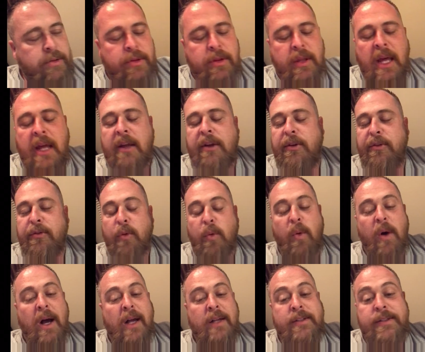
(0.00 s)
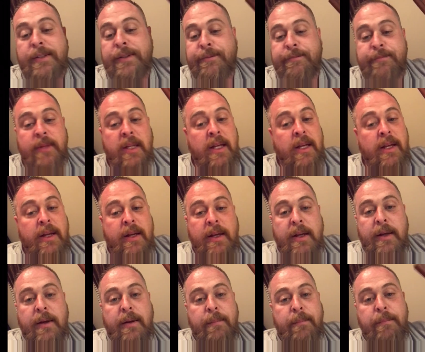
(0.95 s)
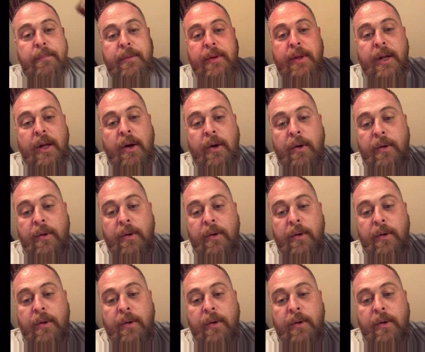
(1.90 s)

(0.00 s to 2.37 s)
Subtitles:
thank you for watching. It